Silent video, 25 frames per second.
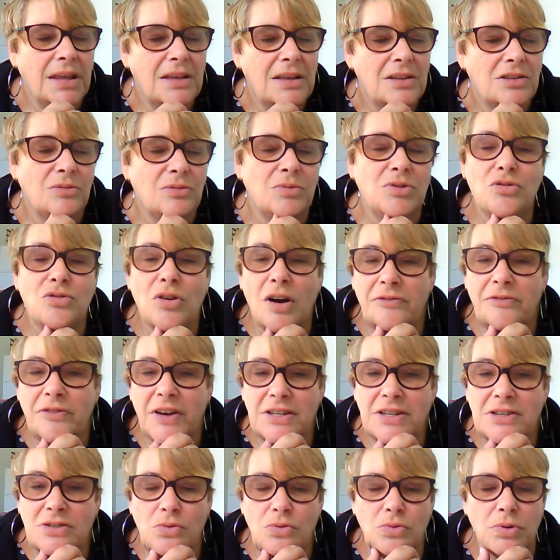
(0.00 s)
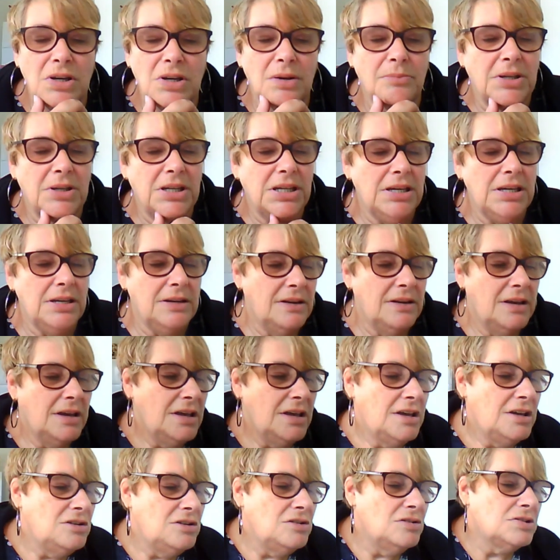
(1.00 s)
So we try face calling him again.
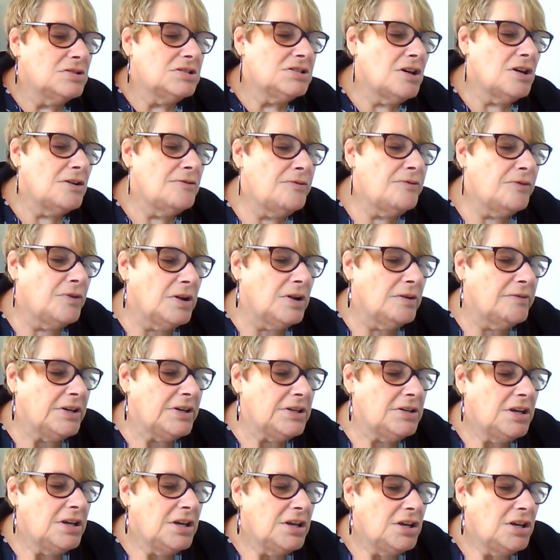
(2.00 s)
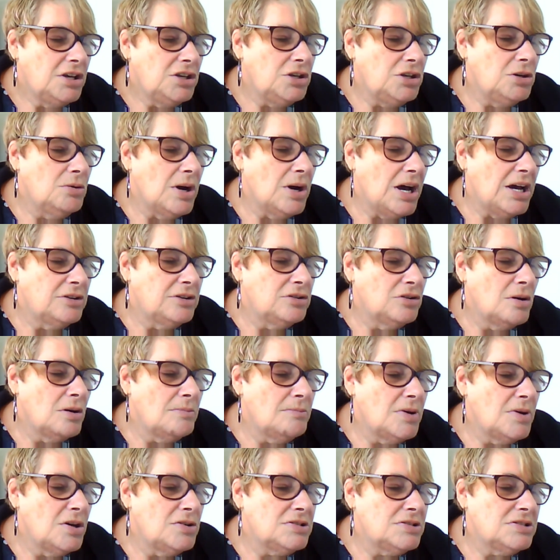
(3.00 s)
You're so full of it. You are not
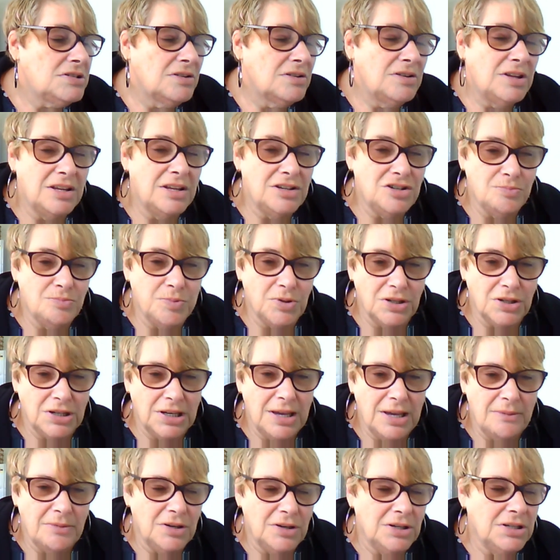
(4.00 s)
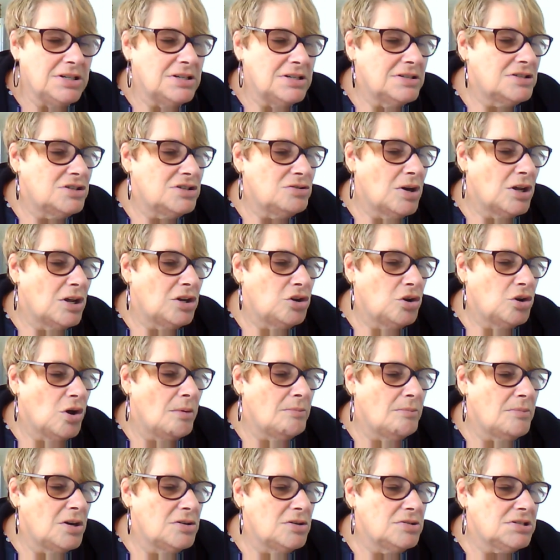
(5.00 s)
Moe, and then she put it in capital letters. You are
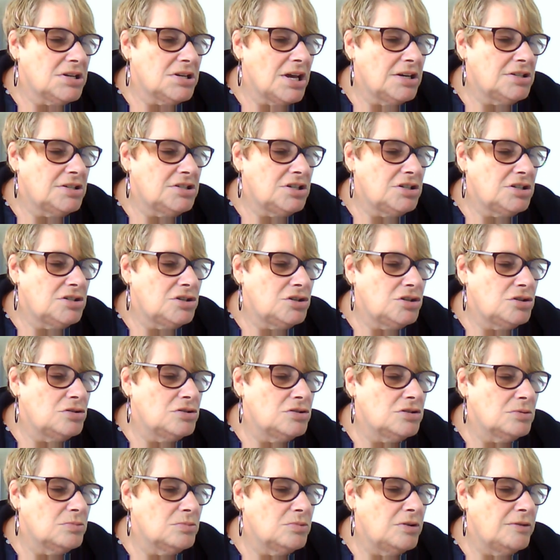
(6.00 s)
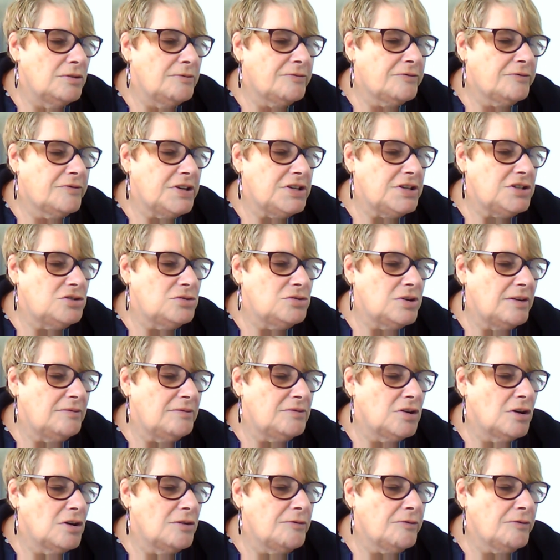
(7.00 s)
not Moe Sargi, and to use the word friend, you have
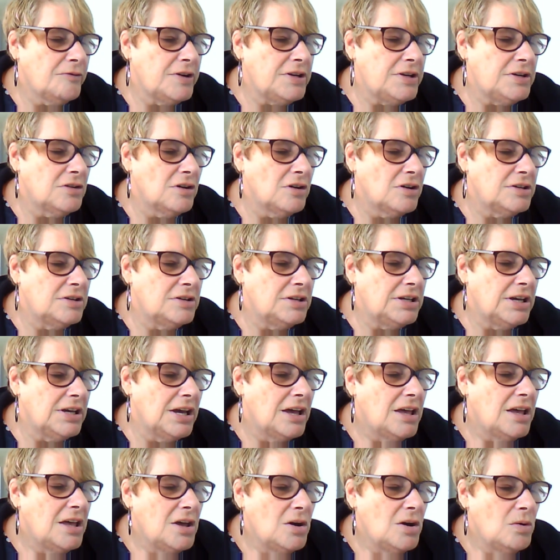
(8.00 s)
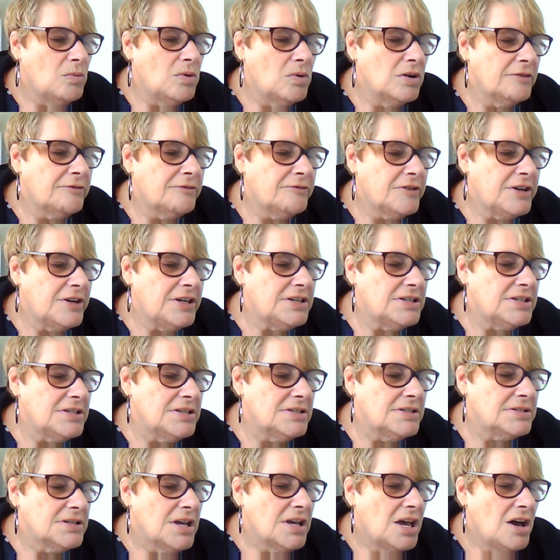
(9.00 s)
no friend idea what a friend
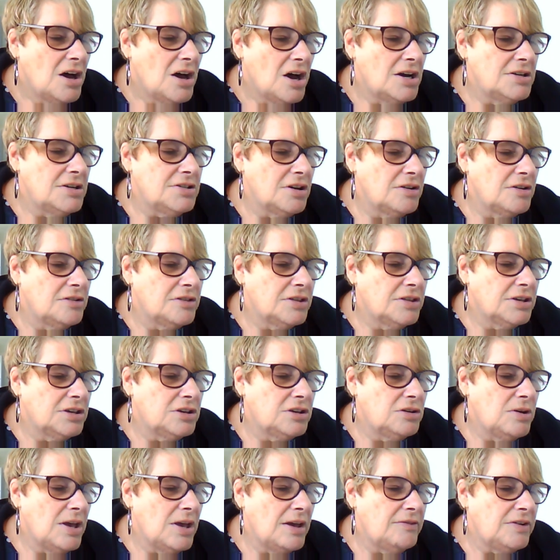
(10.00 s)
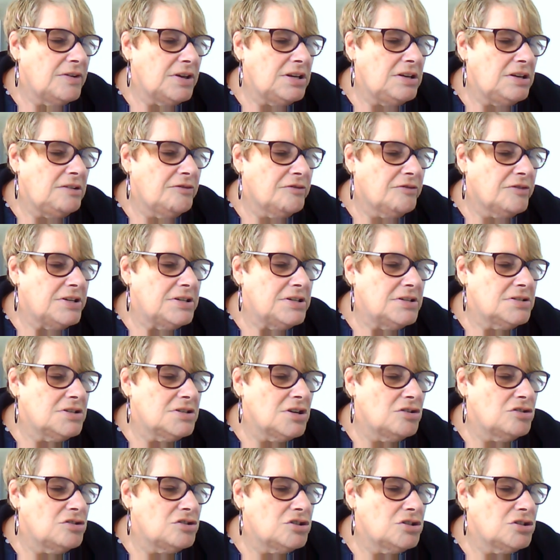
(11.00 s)
is. I don't think you have any friends.
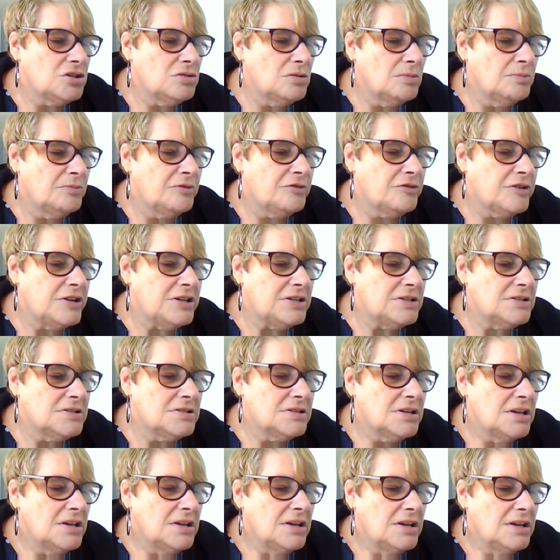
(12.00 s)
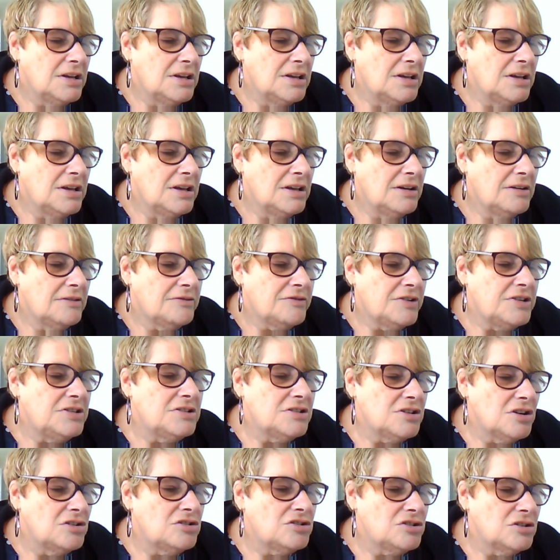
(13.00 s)
Don't shit on friends. Friends
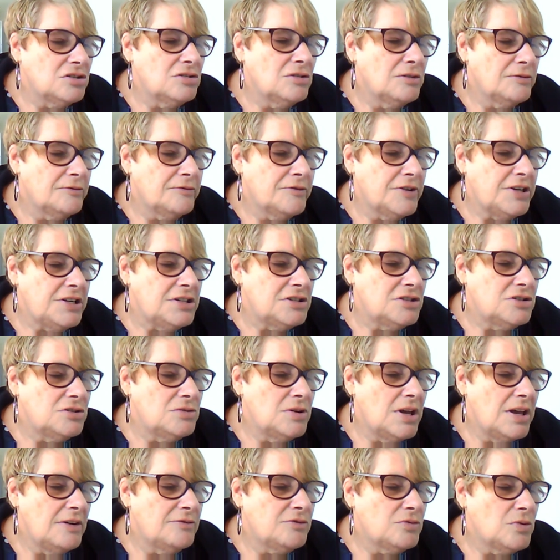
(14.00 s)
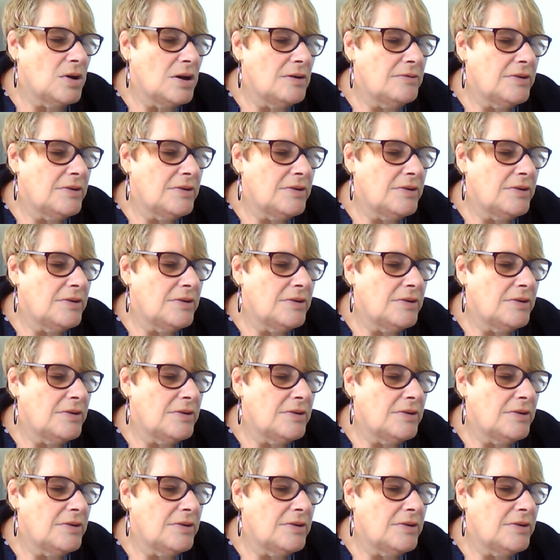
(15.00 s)
don't shit on friends. You have 12